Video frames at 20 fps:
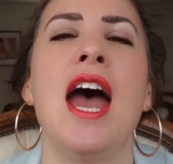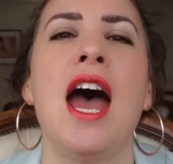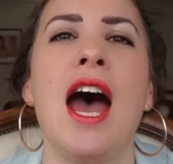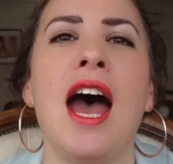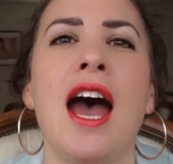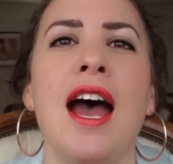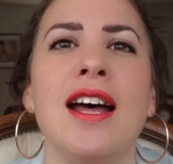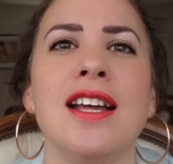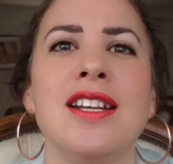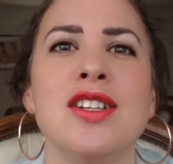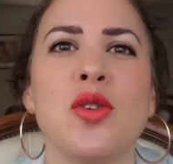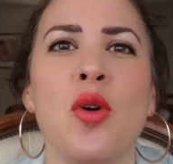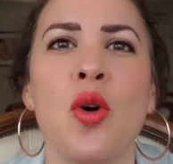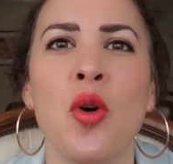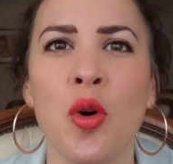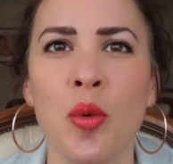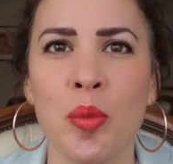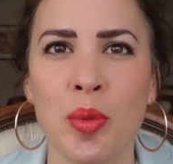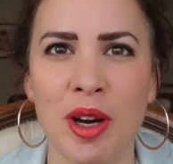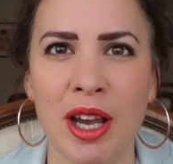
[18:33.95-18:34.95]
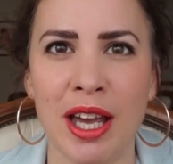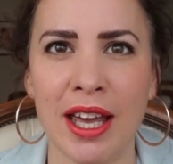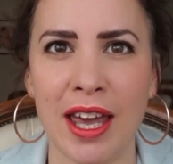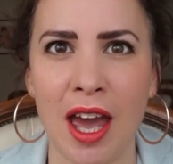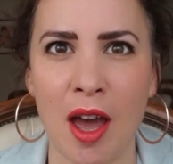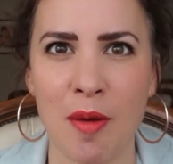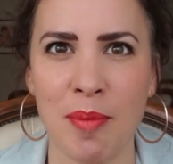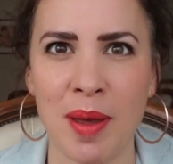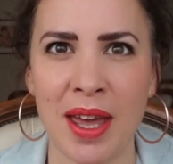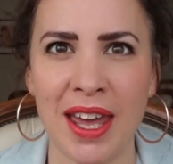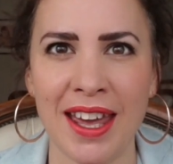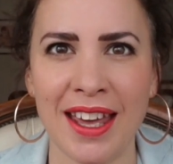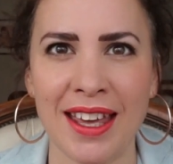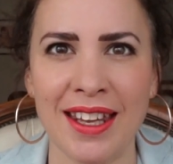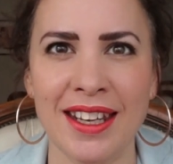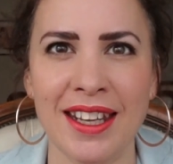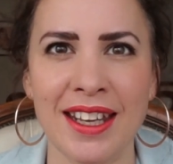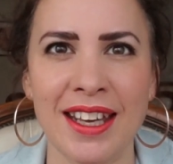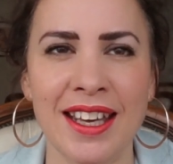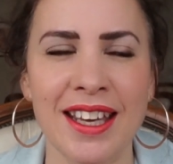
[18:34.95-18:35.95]
and all bring a
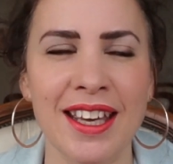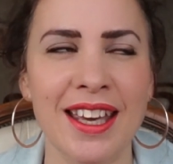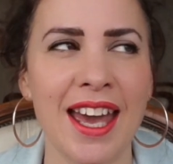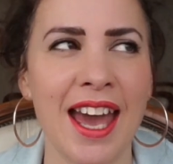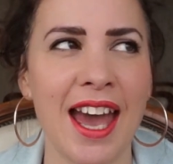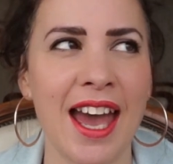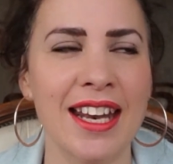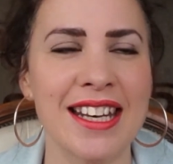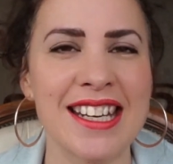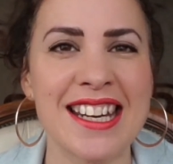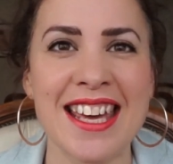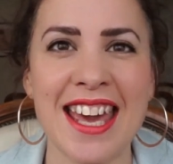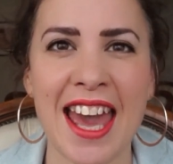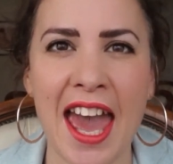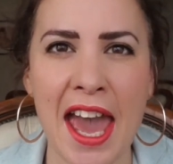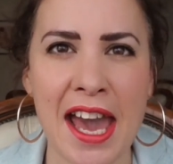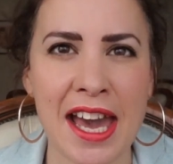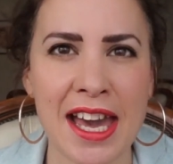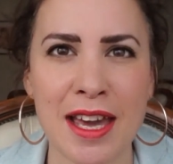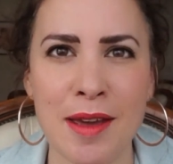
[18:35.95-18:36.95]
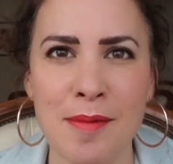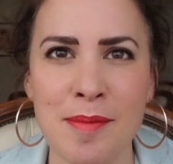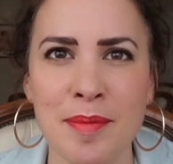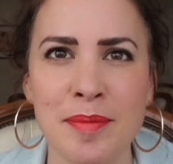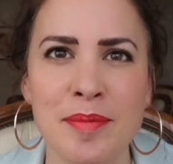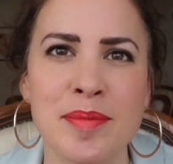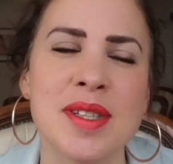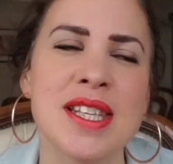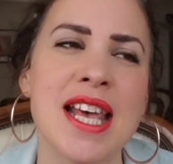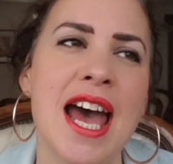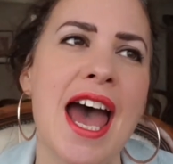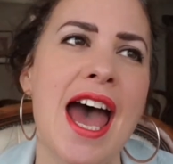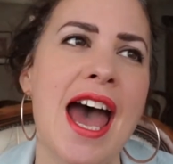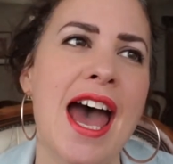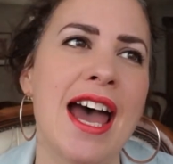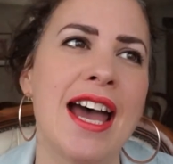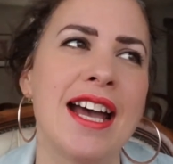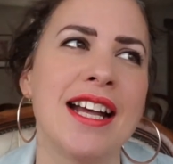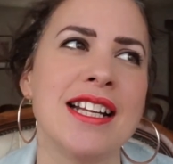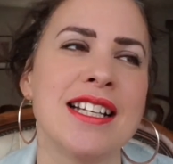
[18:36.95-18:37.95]
picnic and games
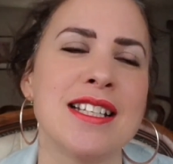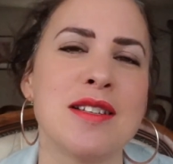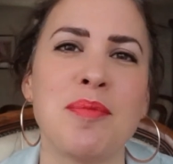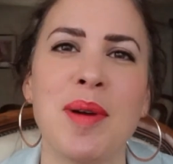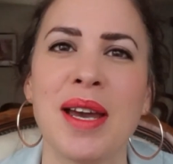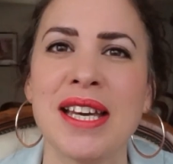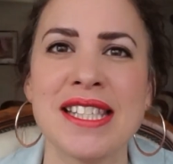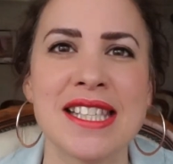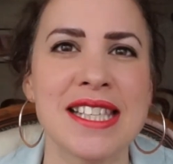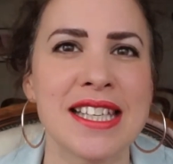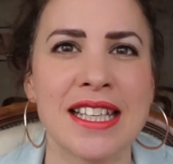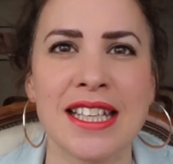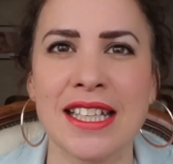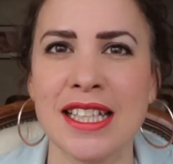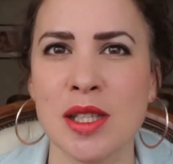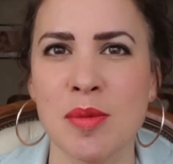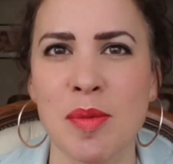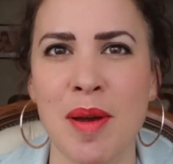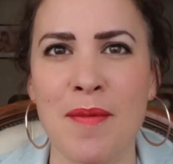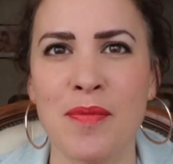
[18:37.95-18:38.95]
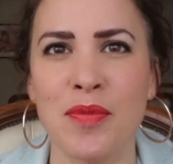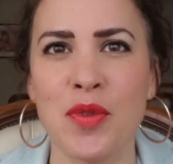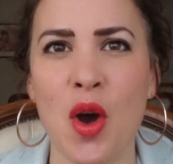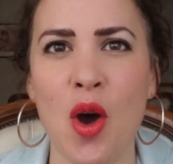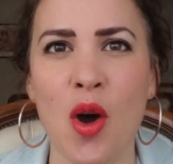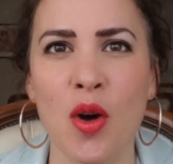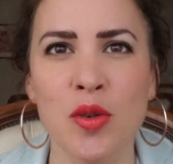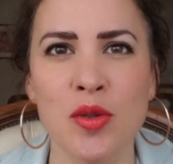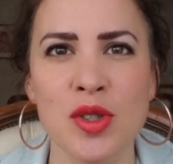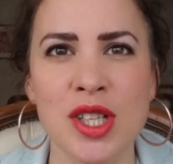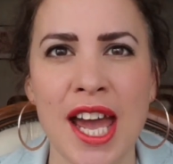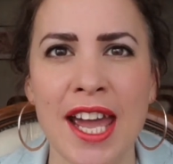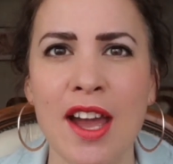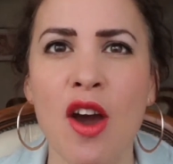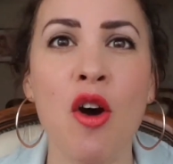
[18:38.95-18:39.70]
and basically spend the whole day.